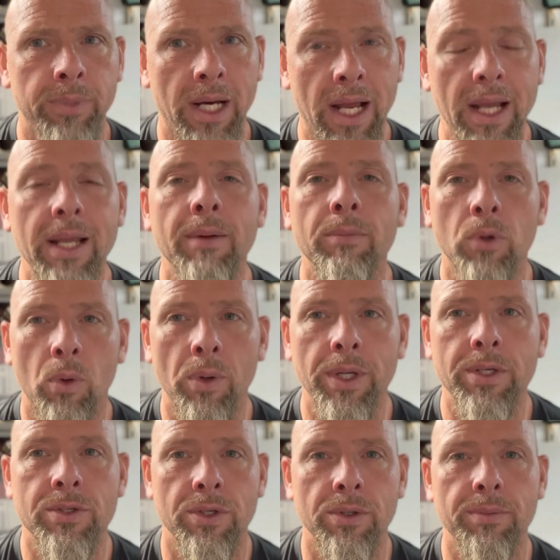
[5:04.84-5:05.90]
I am going
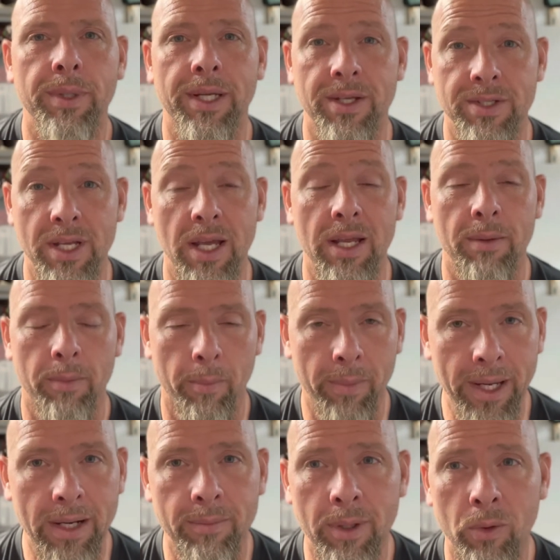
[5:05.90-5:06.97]
to, because I am a
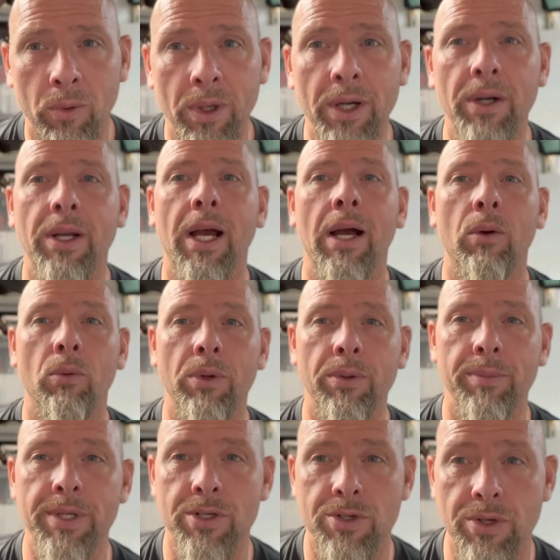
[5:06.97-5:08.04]
man of my word, I will
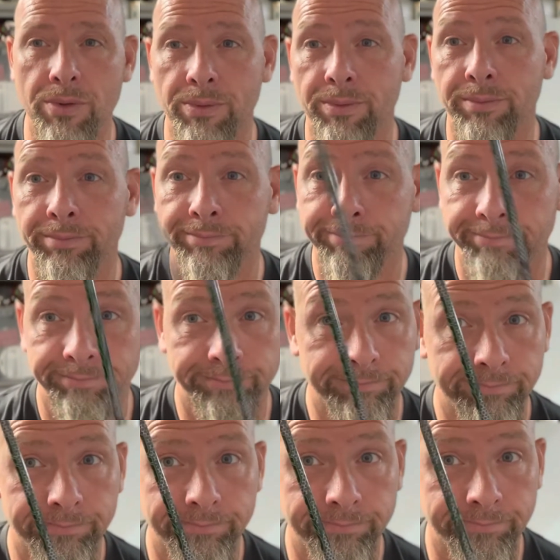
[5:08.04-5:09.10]
be shooting
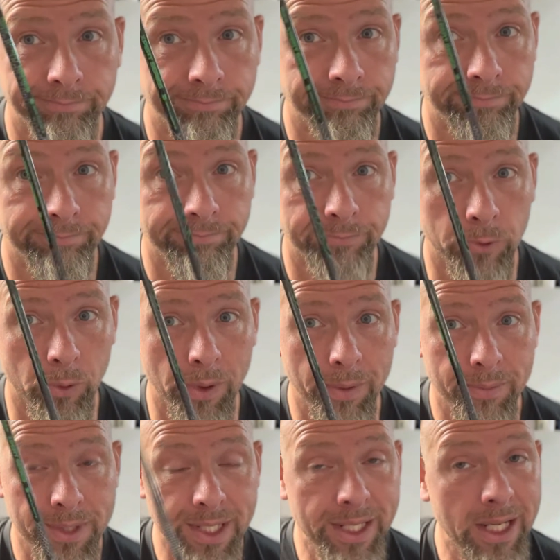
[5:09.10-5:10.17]
the
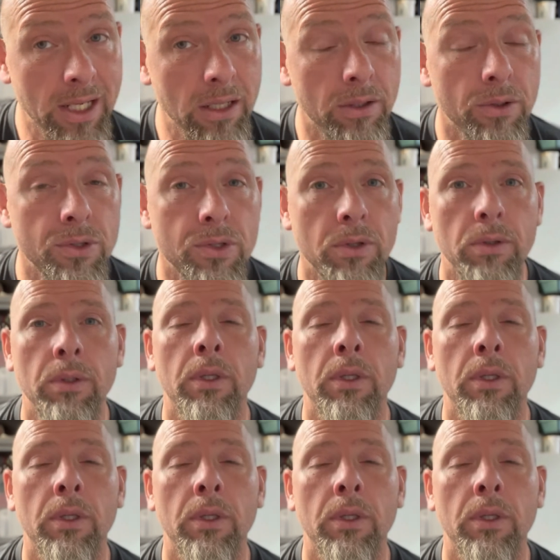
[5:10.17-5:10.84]
RIP TKOs.